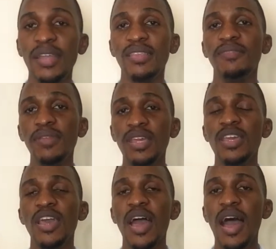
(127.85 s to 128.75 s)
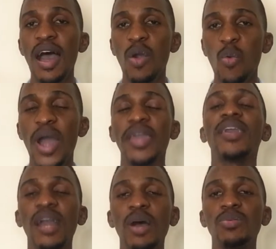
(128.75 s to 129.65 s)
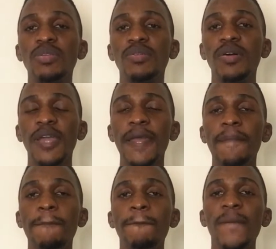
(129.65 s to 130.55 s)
actively working out. Okay.